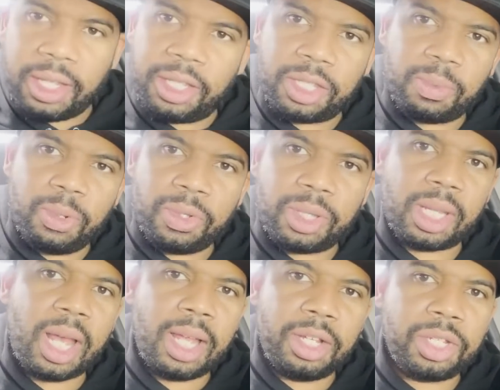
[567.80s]
smooth
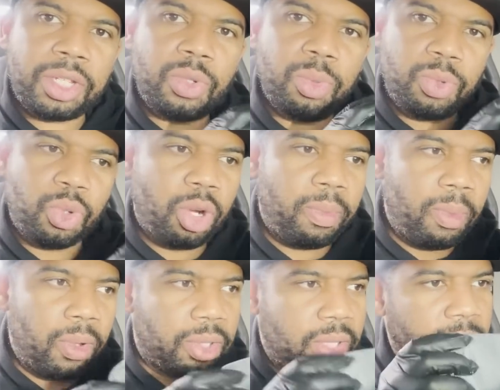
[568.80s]
side just to absorb
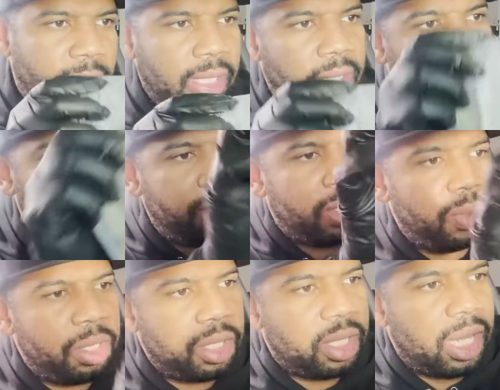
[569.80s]
most of the, obviously
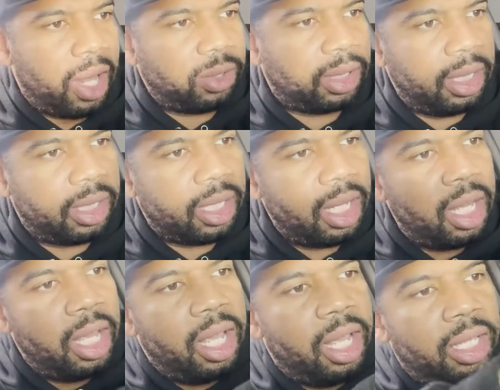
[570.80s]
we just doused this,
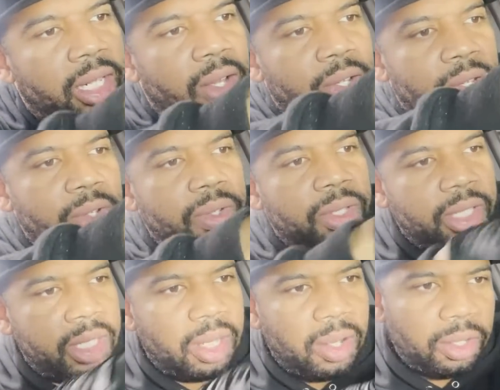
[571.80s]
and then I'll use
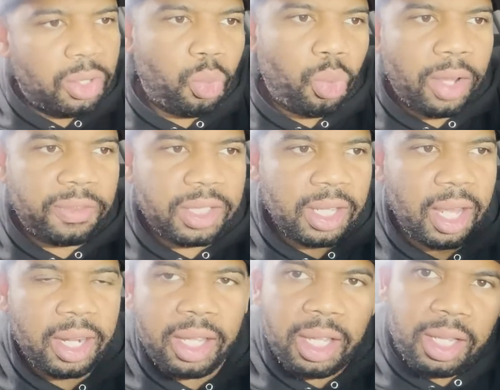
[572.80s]
the rough
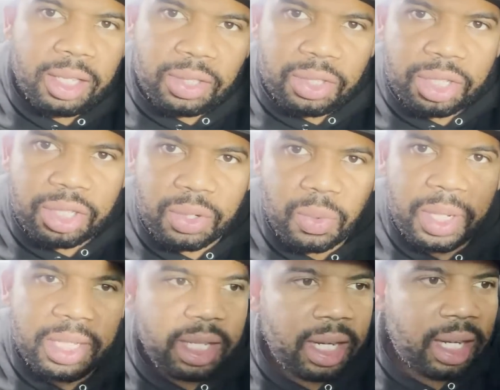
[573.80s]
side. So just
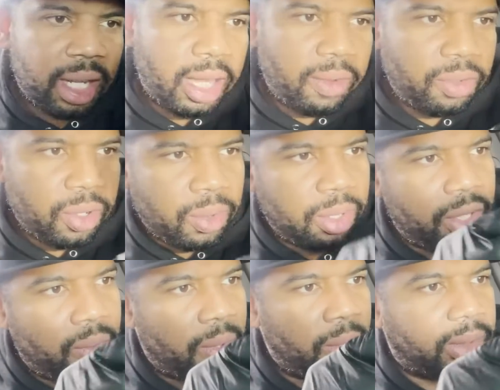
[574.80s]
squeeze it in like if
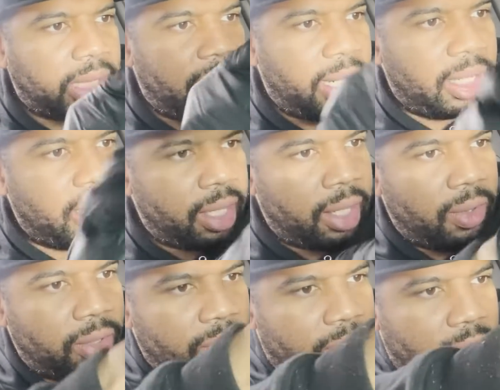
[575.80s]
you're rotating,
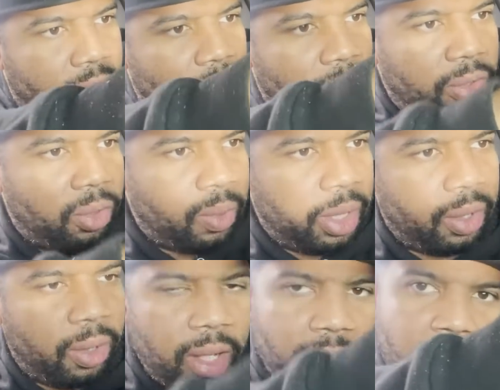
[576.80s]
just get it over the
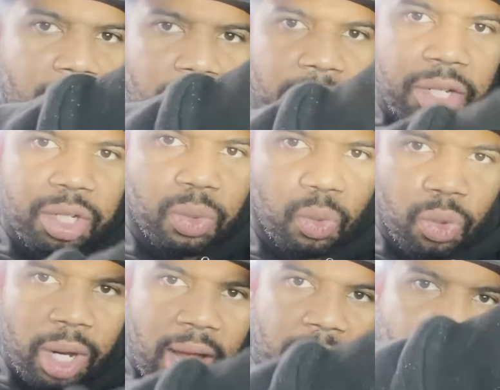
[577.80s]
wheel and just
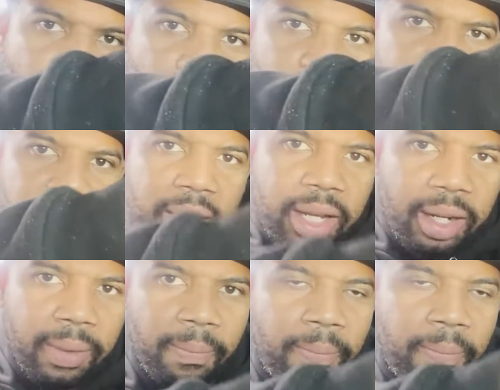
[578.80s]
kind of work it in,